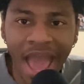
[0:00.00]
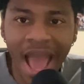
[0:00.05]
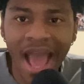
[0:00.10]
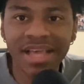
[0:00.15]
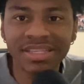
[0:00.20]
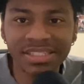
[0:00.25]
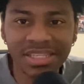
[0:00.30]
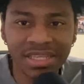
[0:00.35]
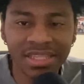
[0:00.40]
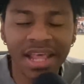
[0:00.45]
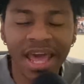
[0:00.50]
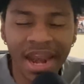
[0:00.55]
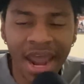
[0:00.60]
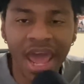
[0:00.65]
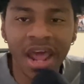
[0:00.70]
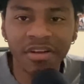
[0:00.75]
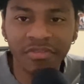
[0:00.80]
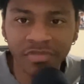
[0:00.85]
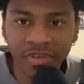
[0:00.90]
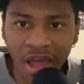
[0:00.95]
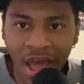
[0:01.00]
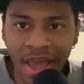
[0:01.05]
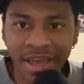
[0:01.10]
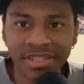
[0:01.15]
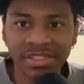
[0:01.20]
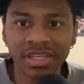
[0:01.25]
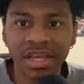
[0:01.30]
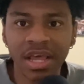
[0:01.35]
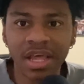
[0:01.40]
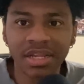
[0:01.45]
asking that out of
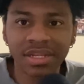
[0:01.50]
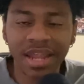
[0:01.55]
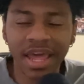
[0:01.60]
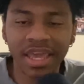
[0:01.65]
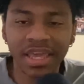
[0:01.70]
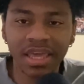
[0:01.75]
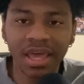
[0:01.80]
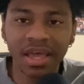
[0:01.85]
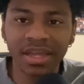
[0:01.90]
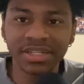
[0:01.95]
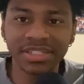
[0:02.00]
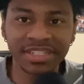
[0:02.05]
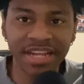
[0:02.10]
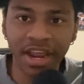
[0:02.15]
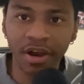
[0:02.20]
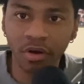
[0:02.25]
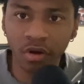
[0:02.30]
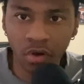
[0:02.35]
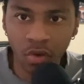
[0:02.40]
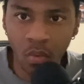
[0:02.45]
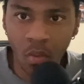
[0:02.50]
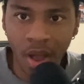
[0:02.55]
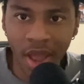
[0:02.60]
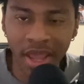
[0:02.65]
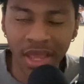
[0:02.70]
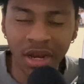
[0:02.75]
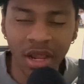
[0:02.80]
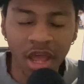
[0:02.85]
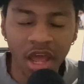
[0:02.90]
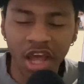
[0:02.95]
guys like a Derek
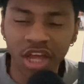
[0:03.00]
White,